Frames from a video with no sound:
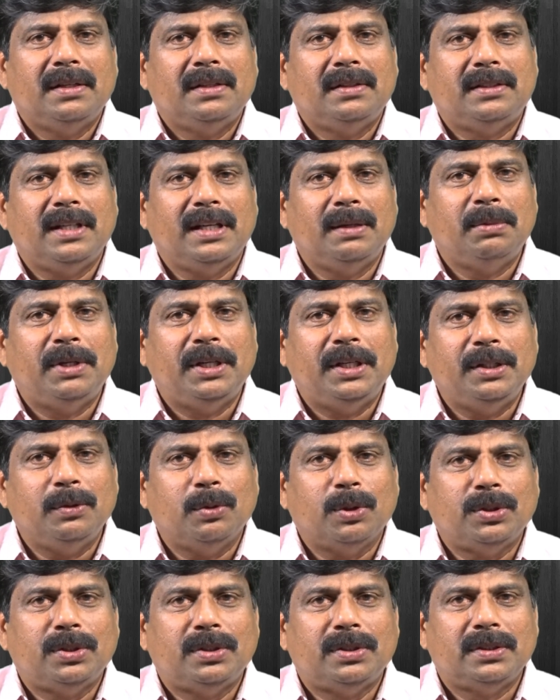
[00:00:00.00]
celebrity
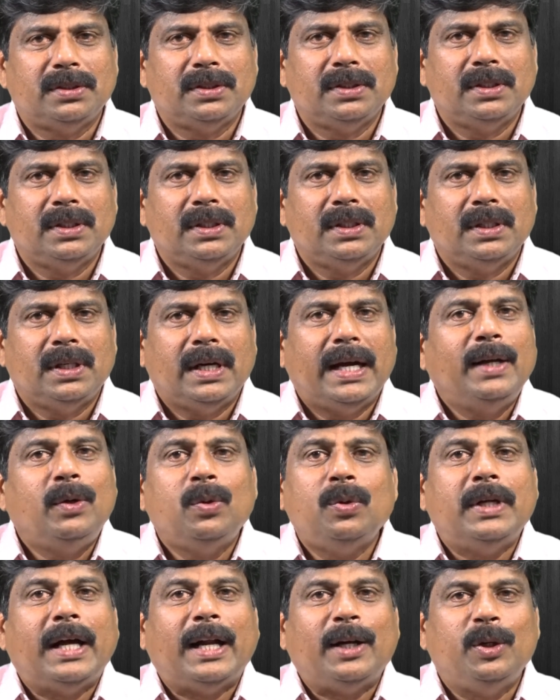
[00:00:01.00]
was, I
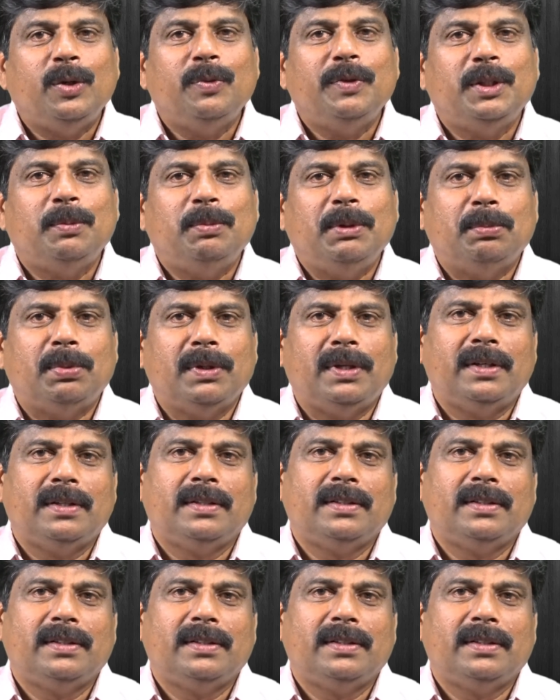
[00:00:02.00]
don't argue with people.